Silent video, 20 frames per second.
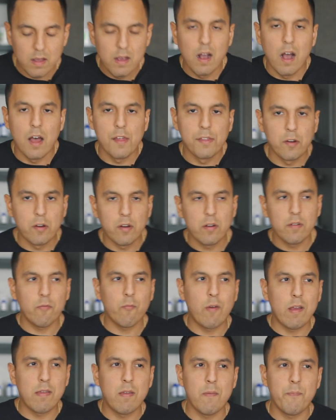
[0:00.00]
Other
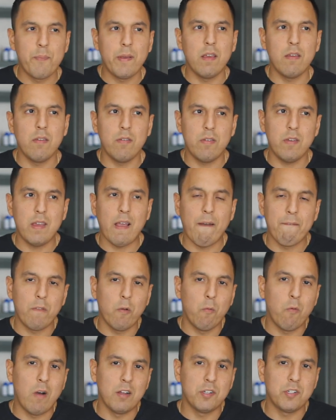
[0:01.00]
recipes, you have to
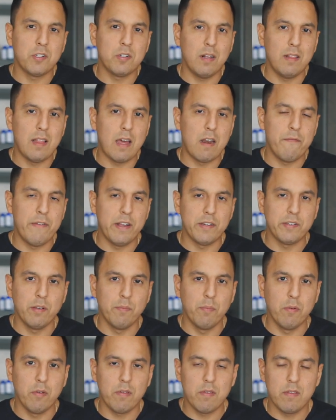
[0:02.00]
wash a lot of
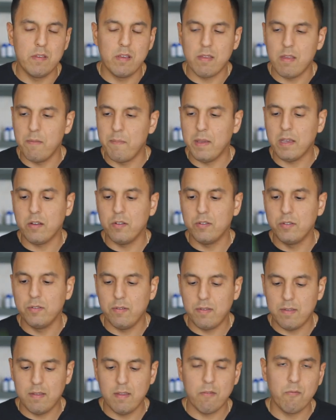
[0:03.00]
vegetables just to make your
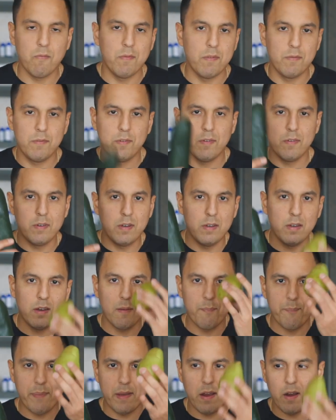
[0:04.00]
juice. This one, you need a
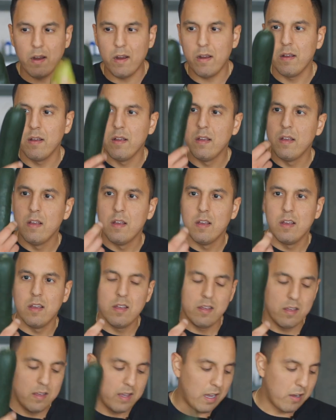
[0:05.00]
pear,
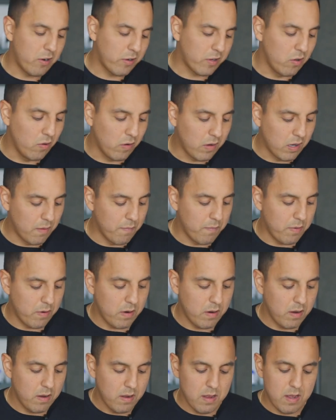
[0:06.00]
you got your
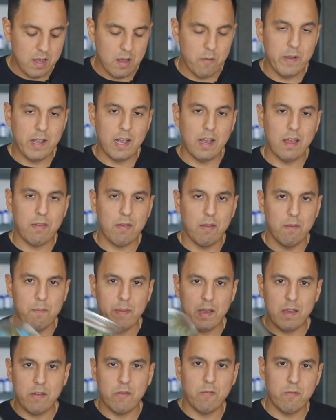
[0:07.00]
cucumber, and we got some
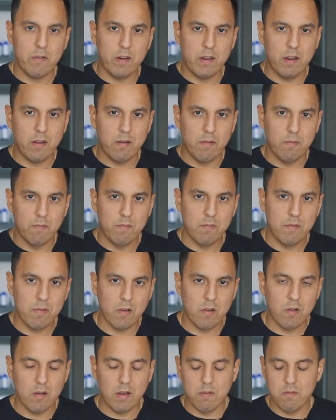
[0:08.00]
basil right here.
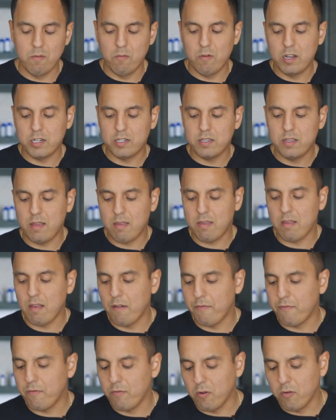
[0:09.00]
So I'm gonna wash this
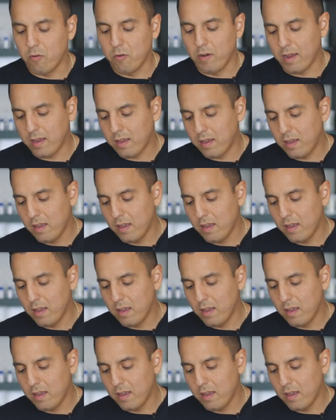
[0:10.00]
stuff real quick.